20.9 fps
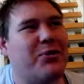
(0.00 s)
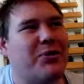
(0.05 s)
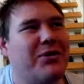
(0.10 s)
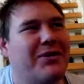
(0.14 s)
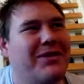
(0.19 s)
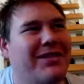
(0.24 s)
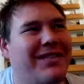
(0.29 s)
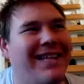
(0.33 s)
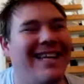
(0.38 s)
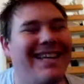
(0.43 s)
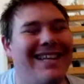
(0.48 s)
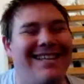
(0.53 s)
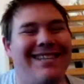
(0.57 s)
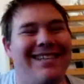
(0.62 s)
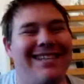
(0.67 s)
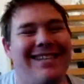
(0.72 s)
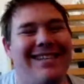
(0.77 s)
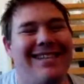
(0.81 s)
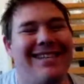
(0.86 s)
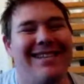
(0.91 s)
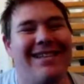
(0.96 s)
the paywall.
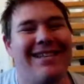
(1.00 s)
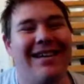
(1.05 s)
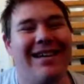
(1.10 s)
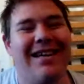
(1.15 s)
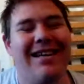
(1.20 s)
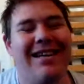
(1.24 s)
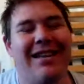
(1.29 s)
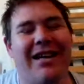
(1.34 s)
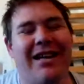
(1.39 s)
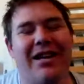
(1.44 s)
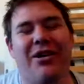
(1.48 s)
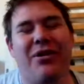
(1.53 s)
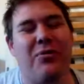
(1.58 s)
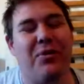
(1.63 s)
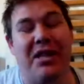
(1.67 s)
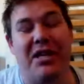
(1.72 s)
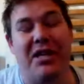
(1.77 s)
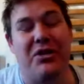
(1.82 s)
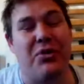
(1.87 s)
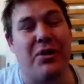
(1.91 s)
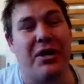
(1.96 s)

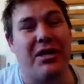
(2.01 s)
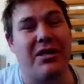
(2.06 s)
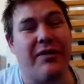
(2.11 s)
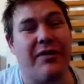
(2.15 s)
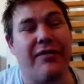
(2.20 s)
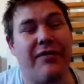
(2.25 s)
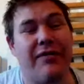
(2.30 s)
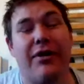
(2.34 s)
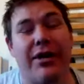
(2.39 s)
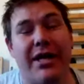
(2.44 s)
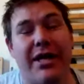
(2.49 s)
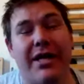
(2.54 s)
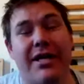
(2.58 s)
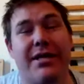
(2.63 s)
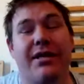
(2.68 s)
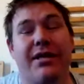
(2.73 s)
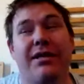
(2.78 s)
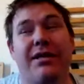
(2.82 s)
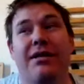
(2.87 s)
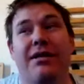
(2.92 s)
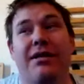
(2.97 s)
They're not really tricks; they're
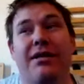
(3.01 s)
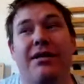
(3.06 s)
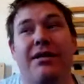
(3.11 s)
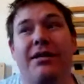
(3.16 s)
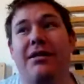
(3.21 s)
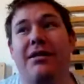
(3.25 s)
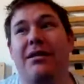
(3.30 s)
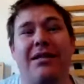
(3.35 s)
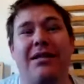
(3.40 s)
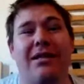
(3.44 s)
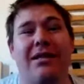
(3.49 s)
very easy.